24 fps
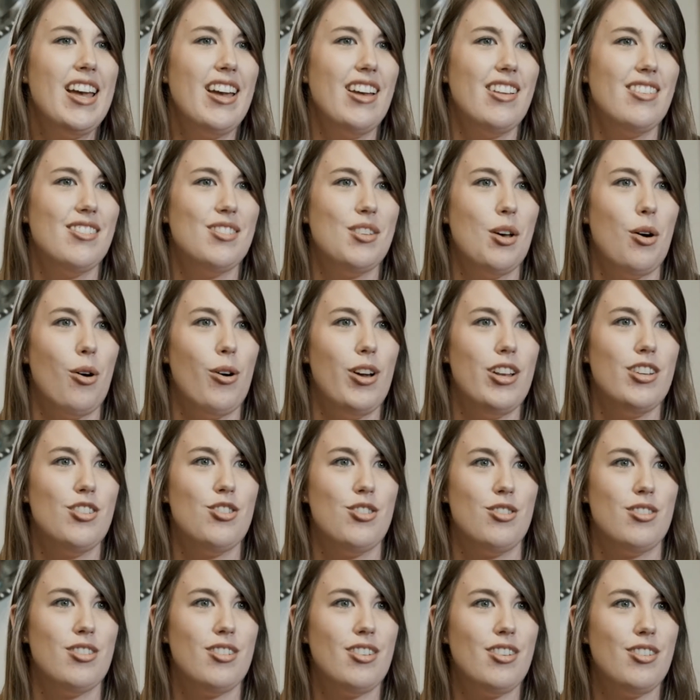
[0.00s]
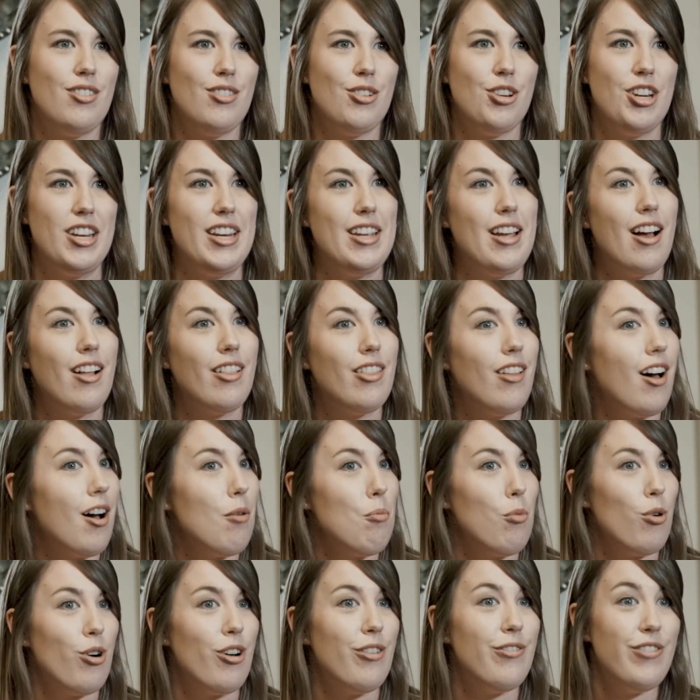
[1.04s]
And so it's just creating a lot
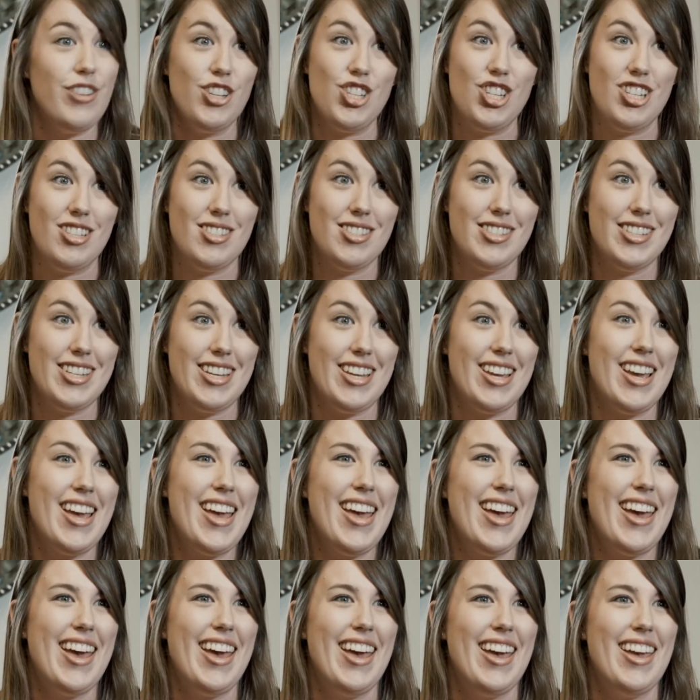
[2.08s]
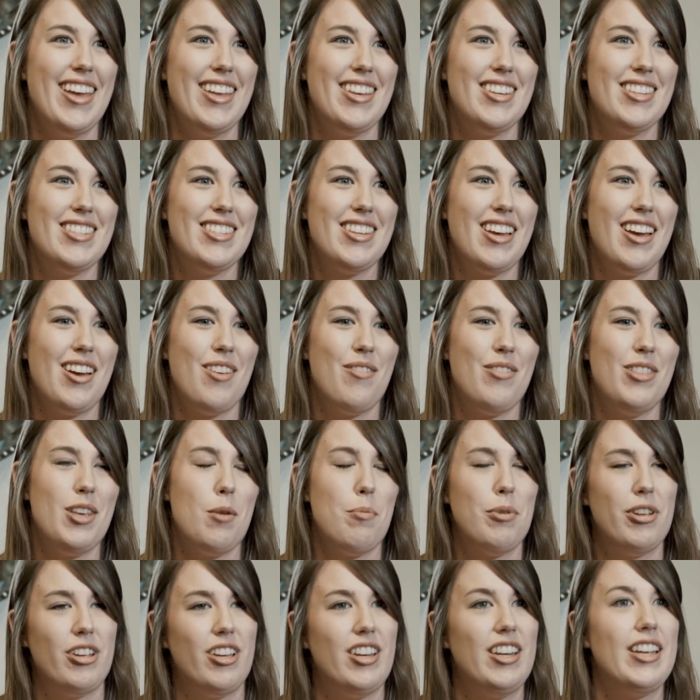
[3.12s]
more efficiency and the
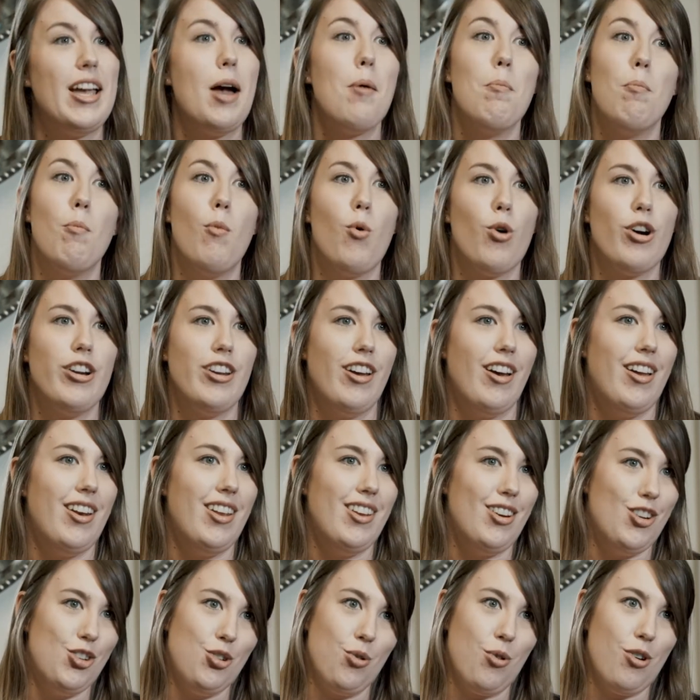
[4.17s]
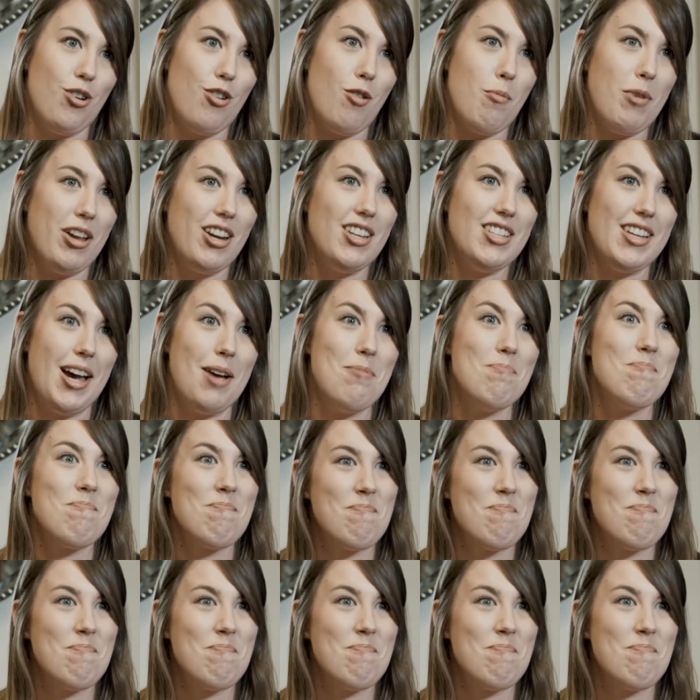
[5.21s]
ability to get more done in a shorter amount of time.